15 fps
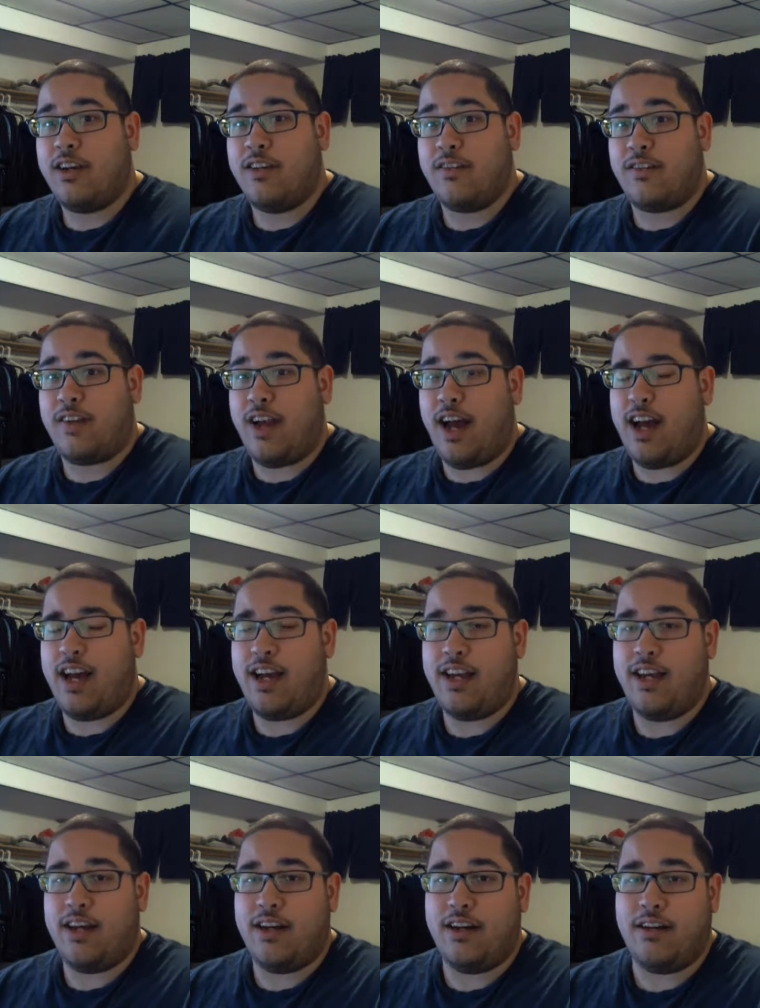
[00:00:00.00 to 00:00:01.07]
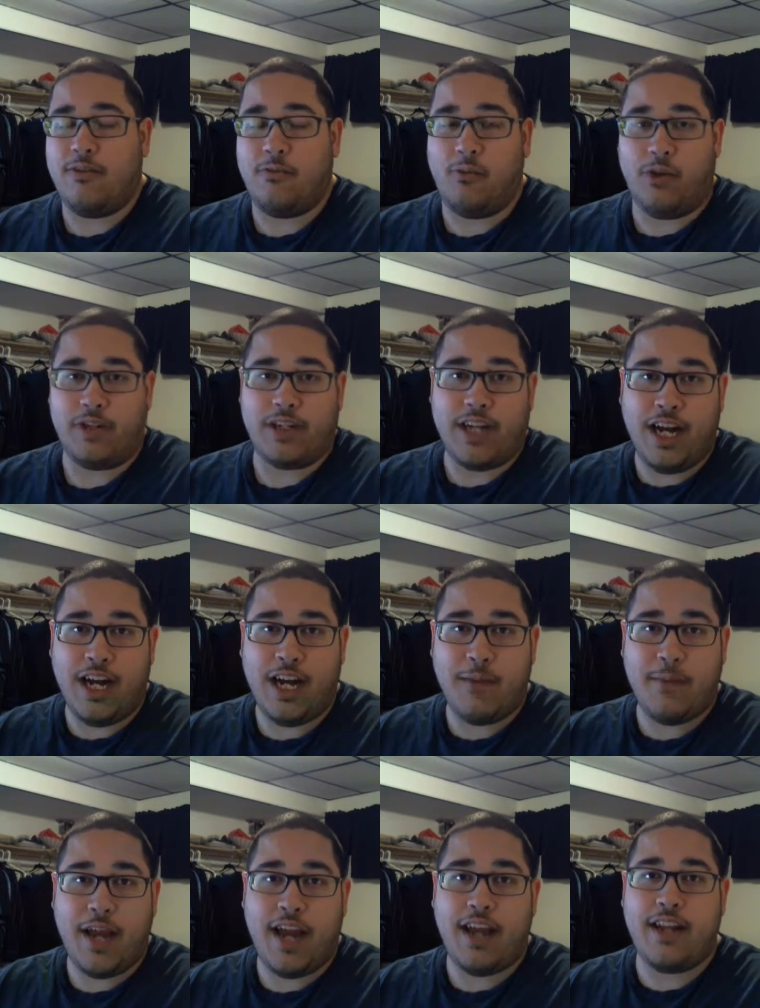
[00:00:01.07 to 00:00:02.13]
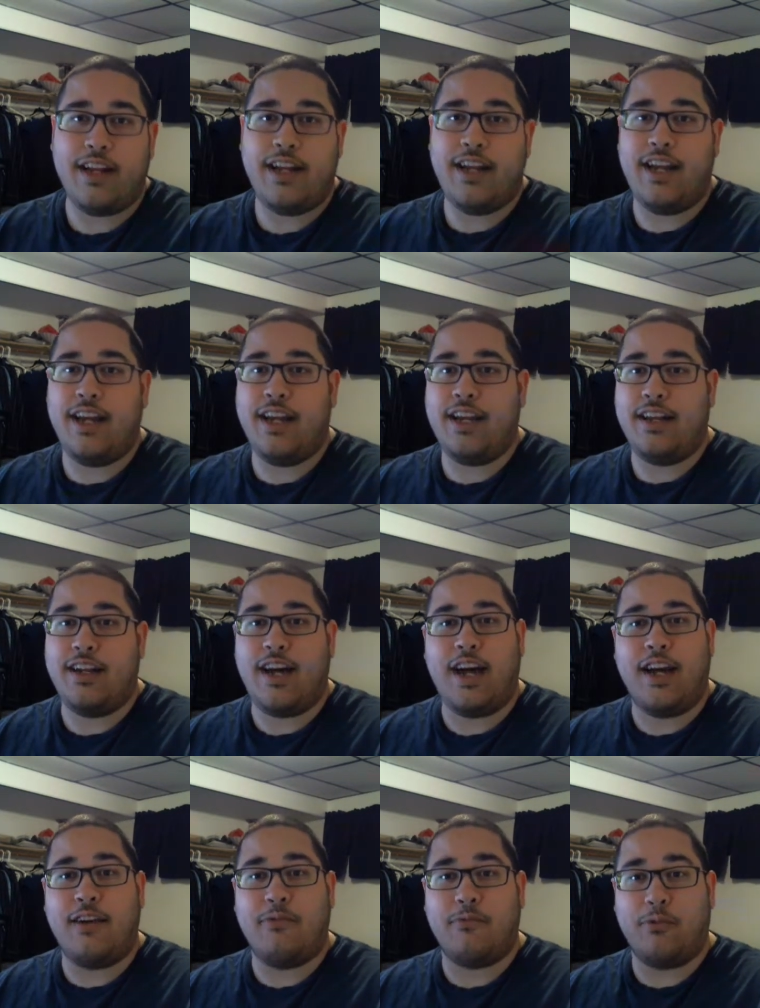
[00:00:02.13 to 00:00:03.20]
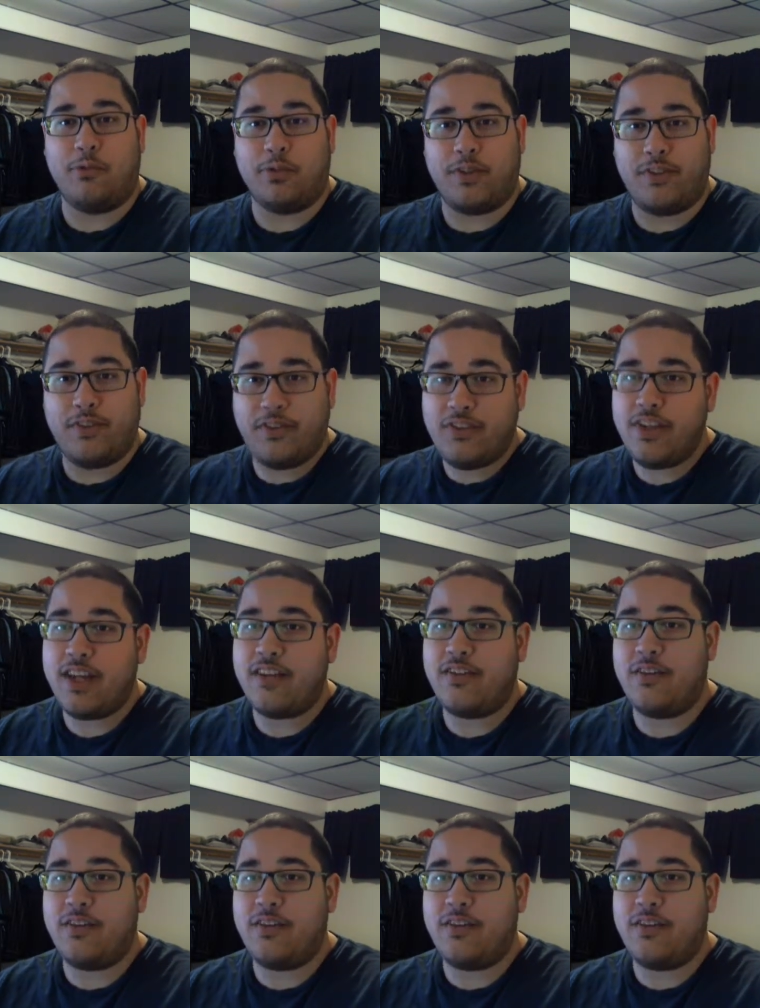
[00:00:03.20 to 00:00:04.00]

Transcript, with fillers: because I uh, won combat and I rolled a six.